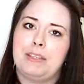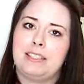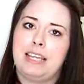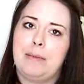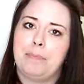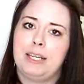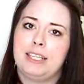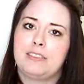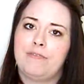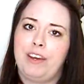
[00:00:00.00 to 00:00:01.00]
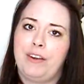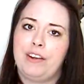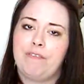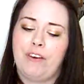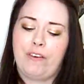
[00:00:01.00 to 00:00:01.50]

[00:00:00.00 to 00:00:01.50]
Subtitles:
the scent, but it's very,